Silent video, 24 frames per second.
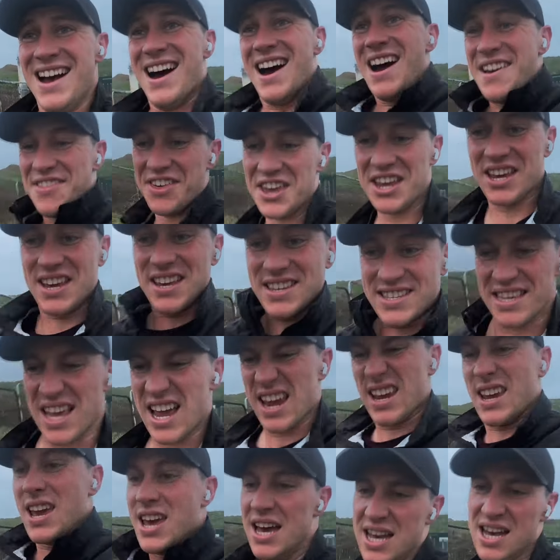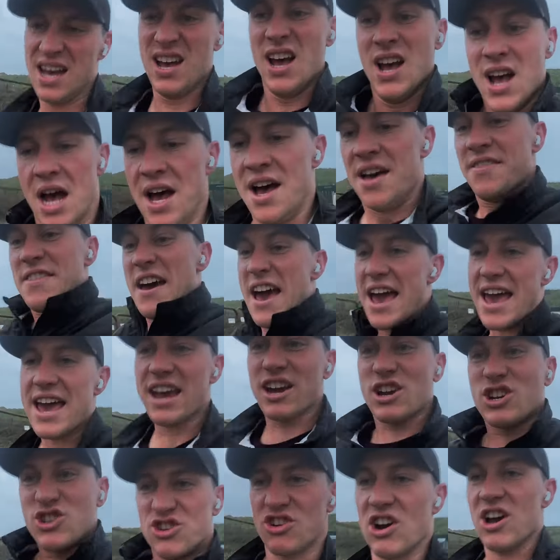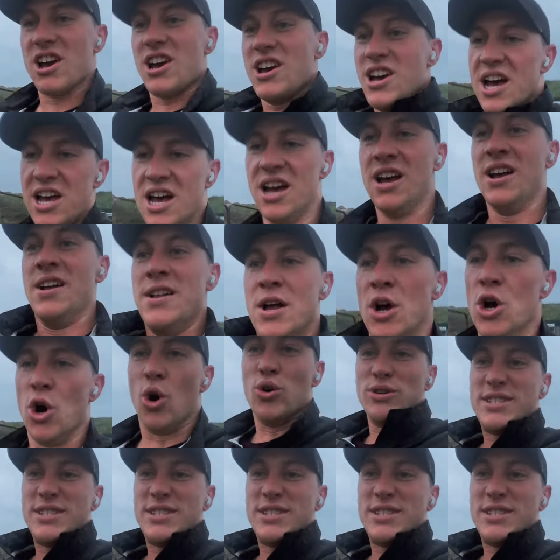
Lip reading: I think it's like that extra or